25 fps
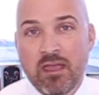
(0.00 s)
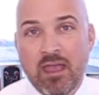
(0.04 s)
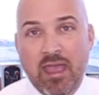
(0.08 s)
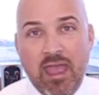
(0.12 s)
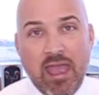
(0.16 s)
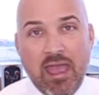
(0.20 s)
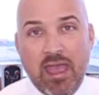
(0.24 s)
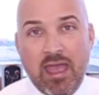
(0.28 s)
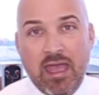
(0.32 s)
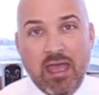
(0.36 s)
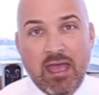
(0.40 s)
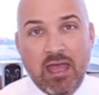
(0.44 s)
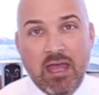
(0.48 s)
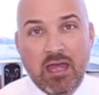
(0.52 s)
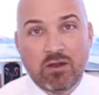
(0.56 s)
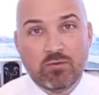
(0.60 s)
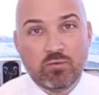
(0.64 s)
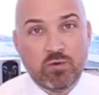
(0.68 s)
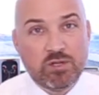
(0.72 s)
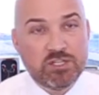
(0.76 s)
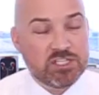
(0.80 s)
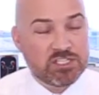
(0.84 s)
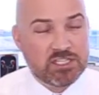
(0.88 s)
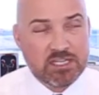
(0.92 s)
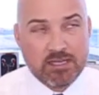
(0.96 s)
And
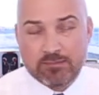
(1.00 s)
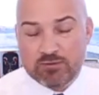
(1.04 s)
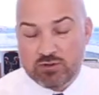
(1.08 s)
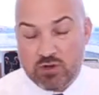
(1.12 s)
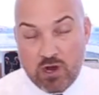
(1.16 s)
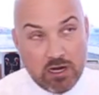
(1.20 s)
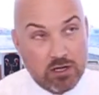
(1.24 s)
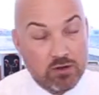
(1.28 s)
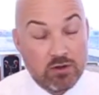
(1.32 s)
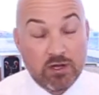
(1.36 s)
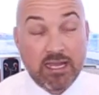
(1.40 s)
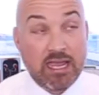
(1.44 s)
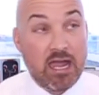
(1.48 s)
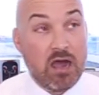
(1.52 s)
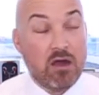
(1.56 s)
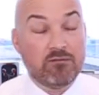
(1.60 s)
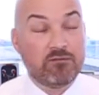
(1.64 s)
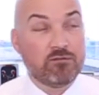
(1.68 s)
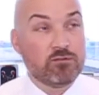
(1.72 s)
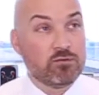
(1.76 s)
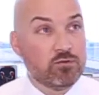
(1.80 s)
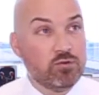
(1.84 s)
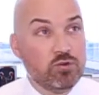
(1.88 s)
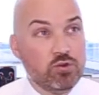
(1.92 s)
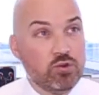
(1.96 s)
we just keep trying to account
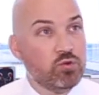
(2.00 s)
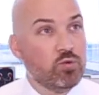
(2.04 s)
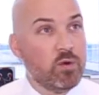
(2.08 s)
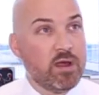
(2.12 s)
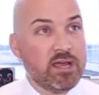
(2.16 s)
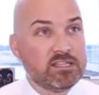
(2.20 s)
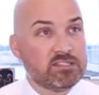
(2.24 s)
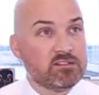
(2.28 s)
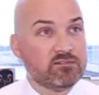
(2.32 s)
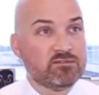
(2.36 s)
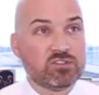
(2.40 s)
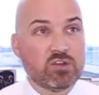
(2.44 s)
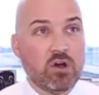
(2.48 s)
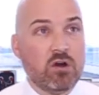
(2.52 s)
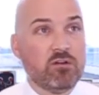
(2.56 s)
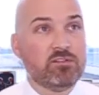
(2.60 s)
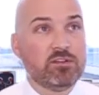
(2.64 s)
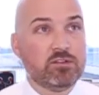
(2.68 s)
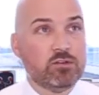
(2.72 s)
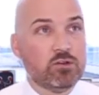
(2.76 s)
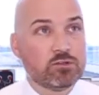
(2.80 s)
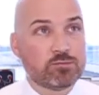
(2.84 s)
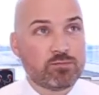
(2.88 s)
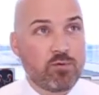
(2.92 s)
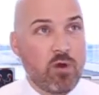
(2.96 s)
for new ways of
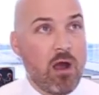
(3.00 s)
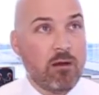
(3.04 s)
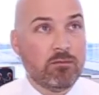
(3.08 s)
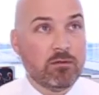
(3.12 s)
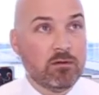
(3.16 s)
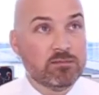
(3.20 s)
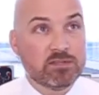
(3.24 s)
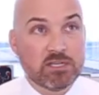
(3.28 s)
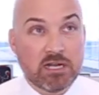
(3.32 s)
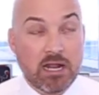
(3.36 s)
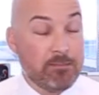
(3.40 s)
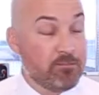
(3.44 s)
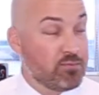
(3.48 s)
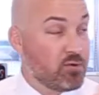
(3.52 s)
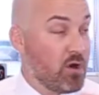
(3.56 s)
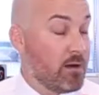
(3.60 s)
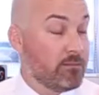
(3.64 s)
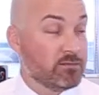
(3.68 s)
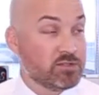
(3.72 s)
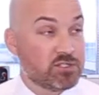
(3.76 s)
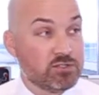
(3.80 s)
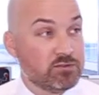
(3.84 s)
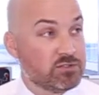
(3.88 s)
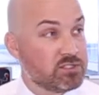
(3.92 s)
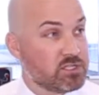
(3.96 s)
solving those problems. And I
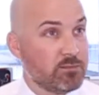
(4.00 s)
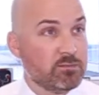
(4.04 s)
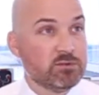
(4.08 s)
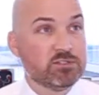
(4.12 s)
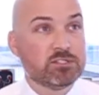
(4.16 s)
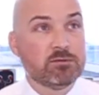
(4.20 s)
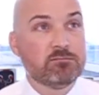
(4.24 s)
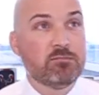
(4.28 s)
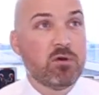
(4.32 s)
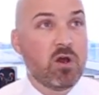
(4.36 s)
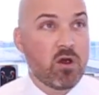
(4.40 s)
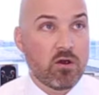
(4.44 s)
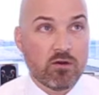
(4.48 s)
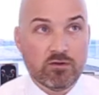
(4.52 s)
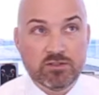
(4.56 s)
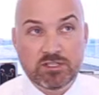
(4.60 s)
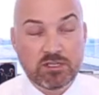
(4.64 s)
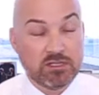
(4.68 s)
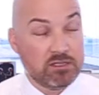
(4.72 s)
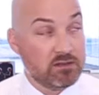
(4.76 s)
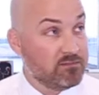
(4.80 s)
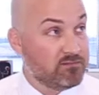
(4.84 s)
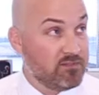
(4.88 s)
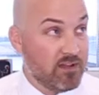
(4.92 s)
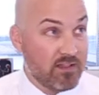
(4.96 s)
promise you, someone tomorrow is
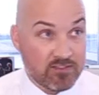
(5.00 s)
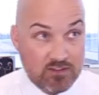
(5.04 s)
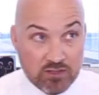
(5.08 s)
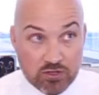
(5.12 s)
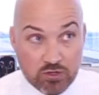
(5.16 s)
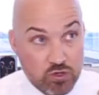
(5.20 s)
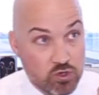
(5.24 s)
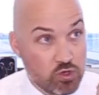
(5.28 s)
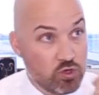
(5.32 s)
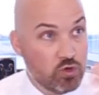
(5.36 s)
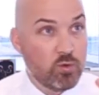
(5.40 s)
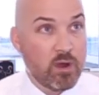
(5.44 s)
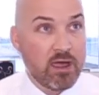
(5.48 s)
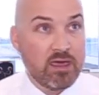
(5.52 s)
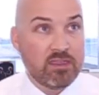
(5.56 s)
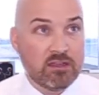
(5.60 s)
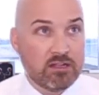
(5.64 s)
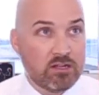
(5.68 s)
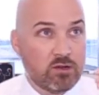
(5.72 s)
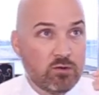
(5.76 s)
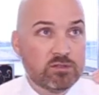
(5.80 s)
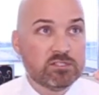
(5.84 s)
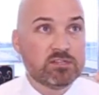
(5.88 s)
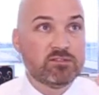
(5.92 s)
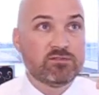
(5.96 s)
going to invent a new way that
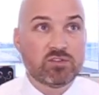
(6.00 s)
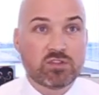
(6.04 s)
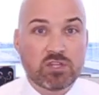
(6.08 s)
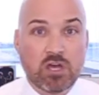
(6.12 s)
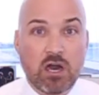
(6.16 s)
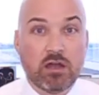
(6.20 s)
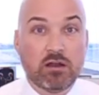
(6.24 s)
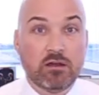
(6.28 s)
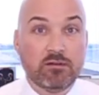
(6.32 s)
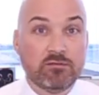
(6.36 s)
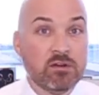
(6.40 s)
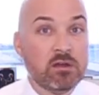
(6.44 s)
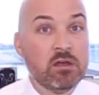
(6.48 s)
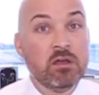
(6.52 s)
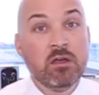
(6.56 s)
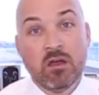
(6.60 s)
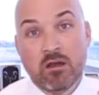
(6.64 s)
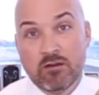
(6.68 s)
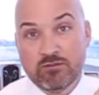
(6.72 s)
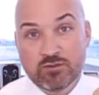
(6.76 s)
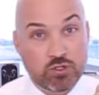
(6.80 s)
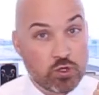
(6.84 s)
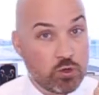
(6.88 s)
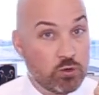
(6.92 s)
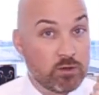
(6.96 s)
no one's ever thought
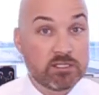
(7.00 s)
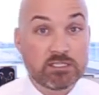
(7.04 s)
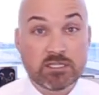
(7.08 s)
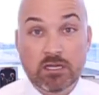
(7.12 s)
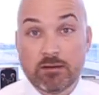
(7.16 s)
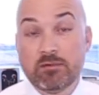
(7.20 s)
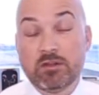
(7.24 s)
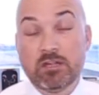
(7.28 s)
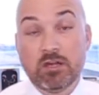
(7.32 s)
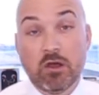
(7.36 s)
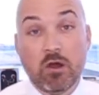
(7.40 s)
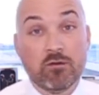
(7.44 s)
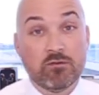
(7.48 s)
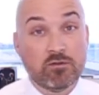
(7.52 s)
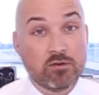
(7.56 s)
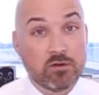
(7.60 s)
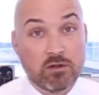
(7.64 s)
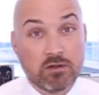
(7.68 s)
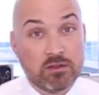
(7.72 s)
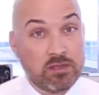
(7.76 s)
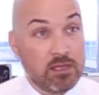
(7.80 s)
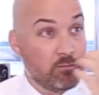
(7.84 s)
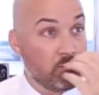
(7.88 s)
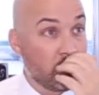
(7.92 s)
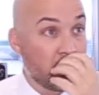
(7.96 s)
of screwing somebody over,
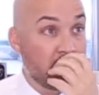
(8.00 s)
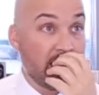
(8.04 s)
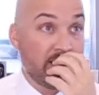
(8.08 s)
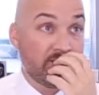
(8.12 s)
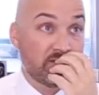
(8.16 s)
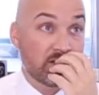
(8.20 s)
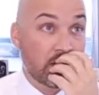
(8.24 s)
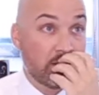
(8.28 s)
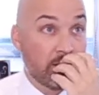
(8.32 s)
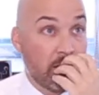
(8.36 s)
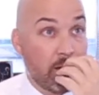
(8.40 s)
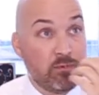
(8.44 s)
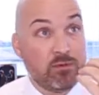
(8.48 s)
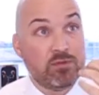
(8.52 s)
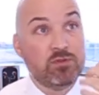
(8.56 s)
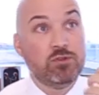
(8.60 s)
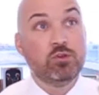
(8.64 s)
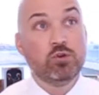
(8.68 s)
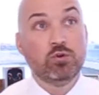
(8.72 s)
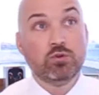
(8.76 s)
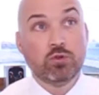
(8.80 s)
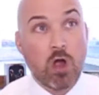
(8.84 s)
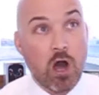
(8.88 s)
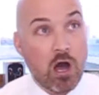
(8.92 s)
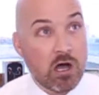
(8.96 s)
and then we're going to have to come up with
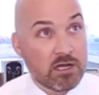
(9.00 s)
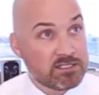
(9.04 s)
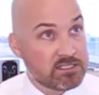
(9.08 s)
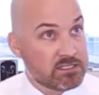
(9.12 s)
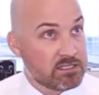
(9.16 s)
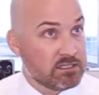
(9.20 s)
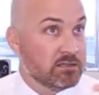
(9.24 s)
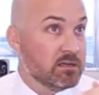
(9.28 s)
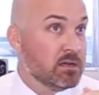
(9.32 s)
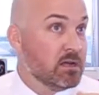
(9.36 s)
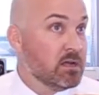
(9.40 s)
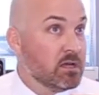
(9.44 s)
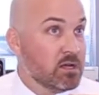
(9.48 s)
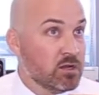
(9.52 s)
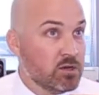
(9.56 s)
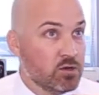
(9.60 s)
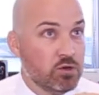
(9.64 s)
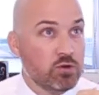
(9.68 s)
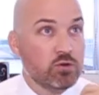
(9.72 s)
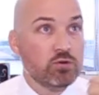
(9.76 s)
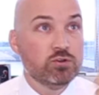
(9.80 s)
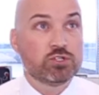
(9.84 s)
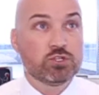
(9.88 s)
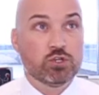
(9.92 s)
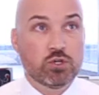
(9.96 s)
new laws and
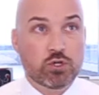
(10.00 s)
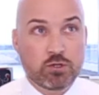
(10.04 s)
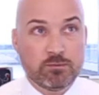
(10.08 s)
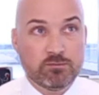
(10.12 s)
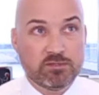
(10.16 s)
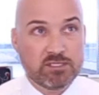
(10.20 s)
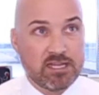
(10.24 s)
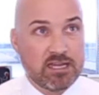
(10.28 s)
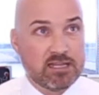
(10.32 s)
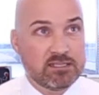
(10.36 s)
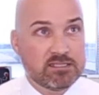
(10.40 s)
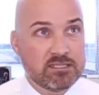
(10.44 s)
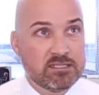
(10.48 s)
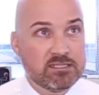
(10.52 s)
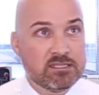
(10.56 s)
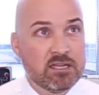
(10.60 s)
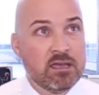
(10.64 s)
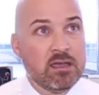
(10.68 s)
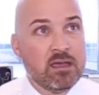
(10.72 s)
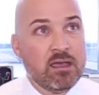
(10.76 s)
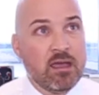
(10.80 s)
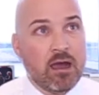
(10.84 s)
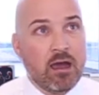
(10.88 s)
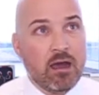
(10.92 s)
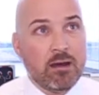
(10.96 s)
new circumstances.
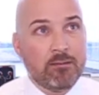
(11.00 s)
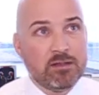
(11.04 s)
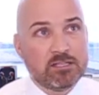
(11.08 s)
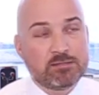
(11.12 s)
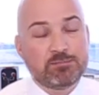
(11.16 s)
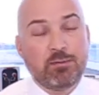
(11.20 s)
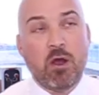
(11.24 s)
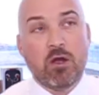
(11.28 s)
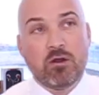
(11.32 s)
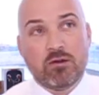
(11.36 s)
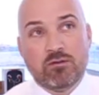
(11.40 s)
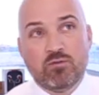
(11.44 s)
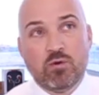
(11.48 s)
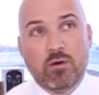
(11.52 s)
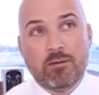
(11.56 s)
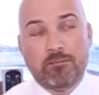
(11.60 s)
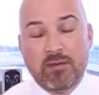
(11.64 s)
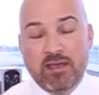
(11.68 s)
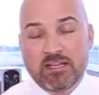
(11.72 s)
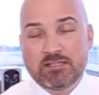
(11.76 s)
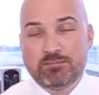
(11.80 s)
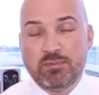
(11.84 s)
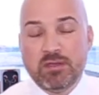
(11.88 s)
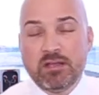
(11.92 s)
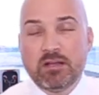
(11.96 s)
It's part of what
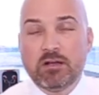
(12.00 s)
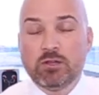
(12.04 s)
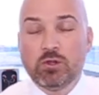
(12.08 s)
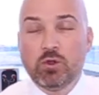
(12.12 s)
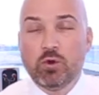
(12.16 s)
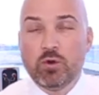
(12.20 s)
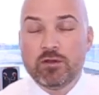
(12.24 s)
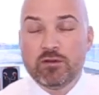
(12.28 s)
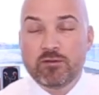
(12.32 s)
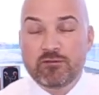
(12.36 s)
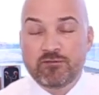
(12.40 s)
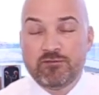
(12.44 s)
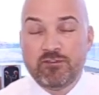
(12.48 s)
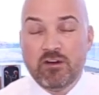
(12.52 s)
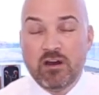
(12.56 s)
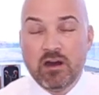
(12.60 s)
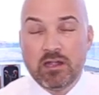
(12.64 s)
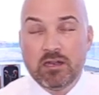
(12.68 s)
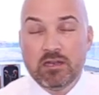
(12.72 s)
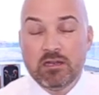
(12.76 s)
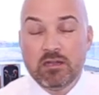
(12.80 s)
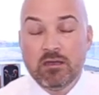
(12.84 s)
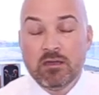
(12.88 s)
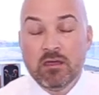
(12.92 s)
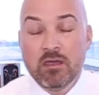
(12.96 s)
makes being a lawyer
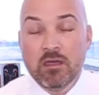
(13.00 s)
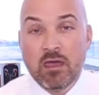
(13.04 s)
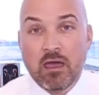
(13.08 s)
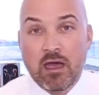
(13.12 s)
fun.